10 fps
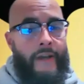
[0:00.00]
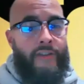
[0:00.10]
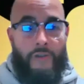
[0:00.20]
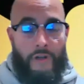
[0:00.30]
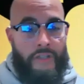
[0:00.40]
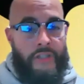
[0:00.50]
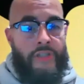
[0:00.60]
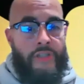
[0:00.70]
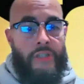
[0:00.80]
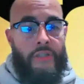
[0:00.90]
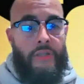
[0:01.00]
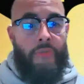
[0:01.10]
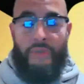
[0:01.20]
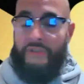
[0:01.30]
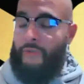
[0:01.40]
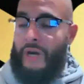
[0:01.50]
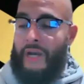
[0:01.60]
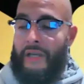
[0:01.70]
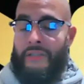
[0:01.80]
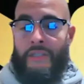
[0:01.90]
I started teaching implicit
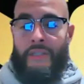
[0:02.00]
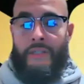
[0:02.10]
bias